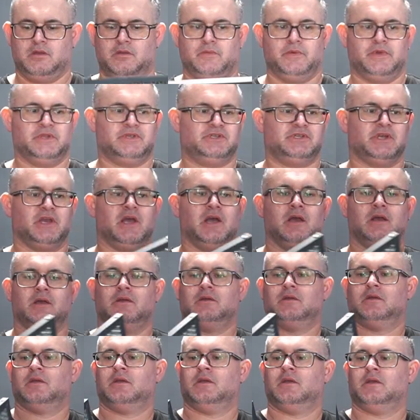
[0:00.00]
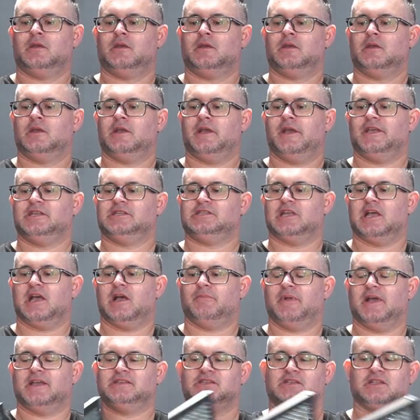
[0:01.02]
which uh, is uh,
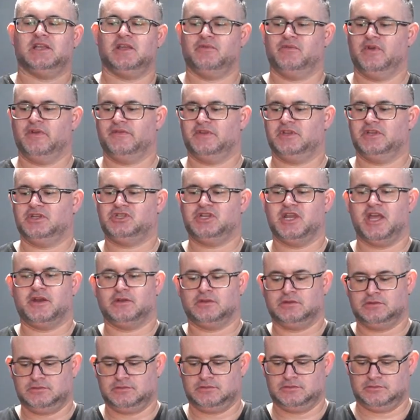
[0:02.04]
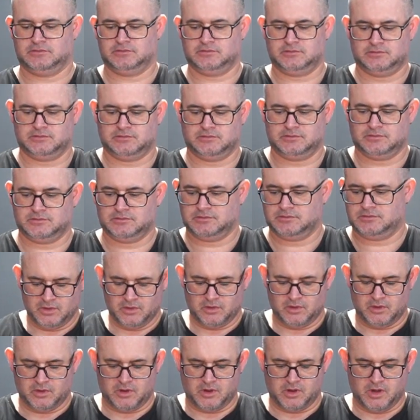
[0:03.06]
basically a riveted channel.
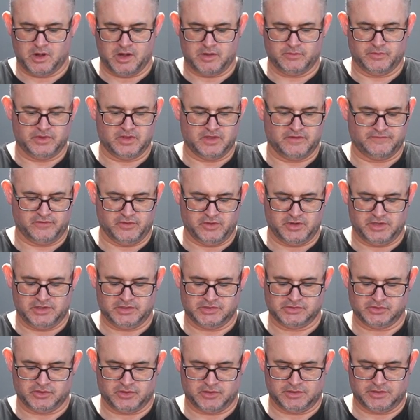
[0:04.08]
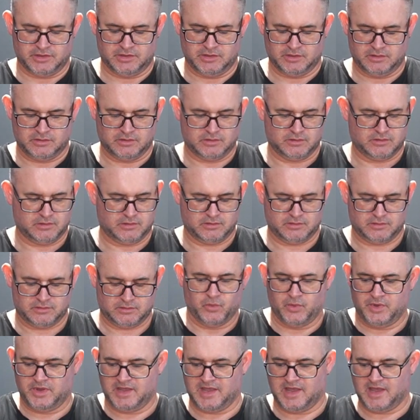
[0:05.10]
All right, with our verniers on,
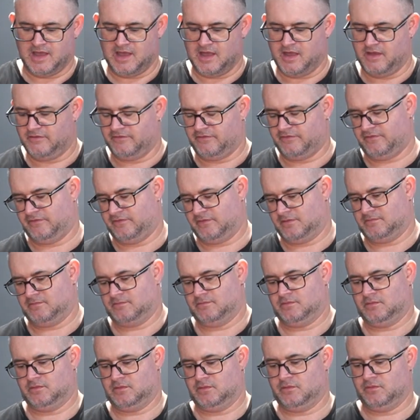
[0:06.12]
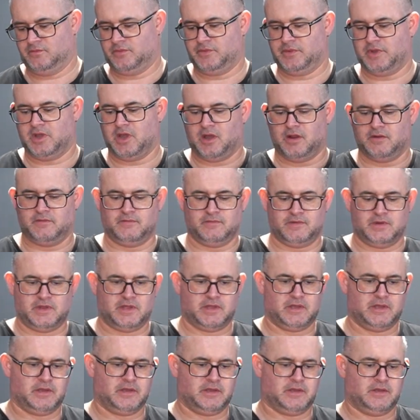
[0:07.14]
we have, what do we got?
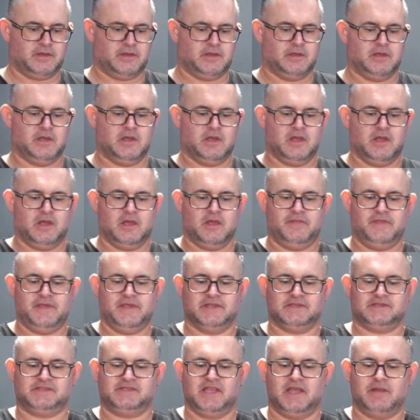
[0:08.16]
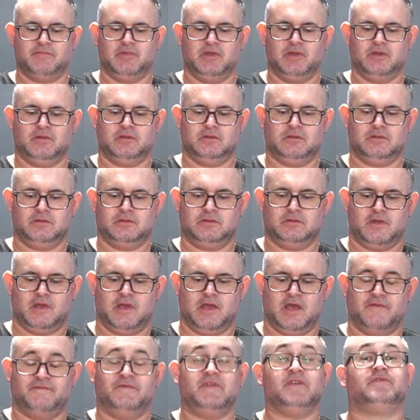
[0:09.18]
I think it's 10 mil,
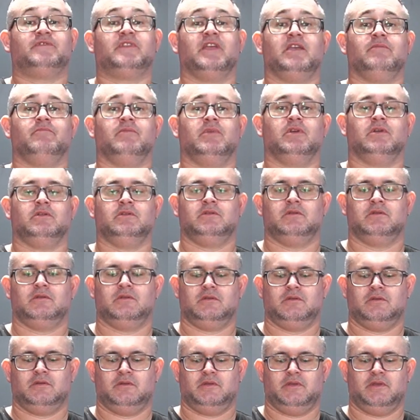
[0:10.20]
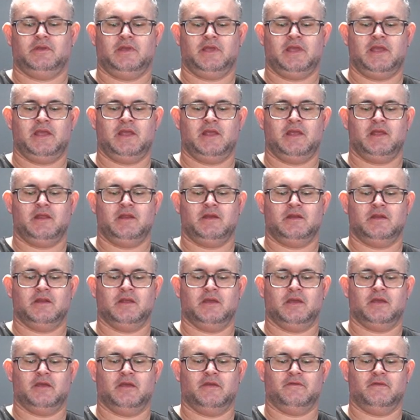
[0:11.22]
uh, 15 mil in
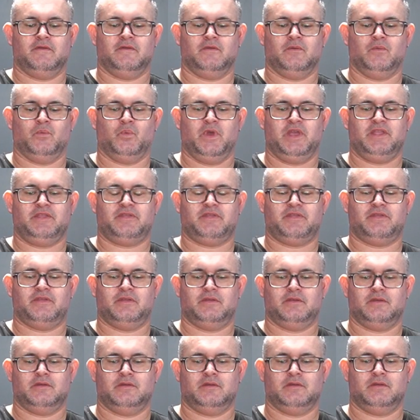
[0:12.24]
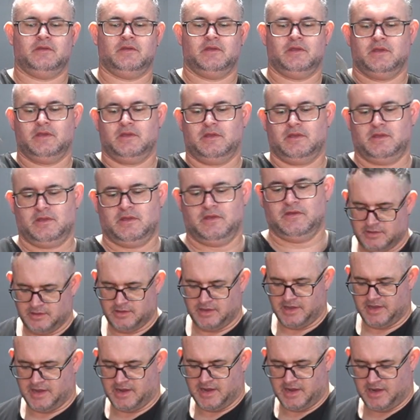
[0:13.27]
width,
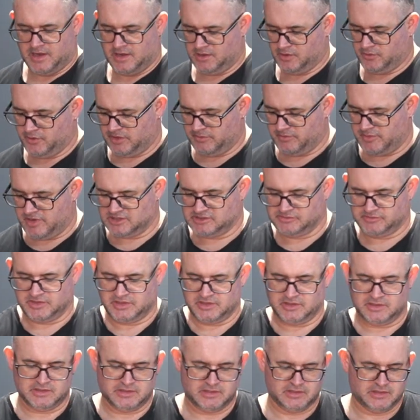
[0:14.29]
and a quick measurement,